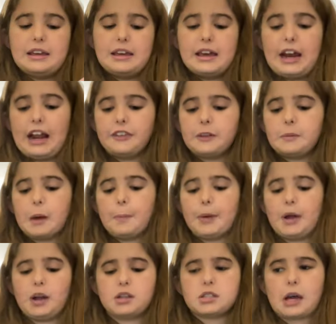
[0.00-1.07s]
And I think my
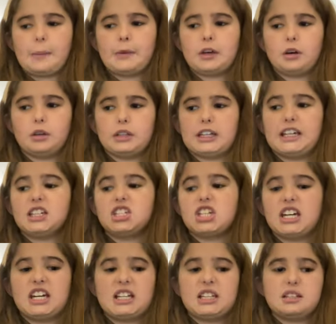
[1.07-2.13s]
parents got me all the
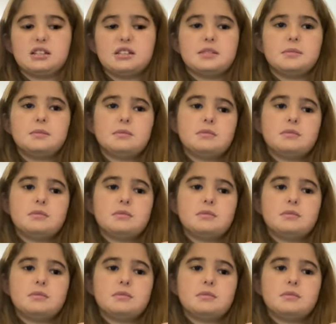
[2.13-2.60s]
keychains.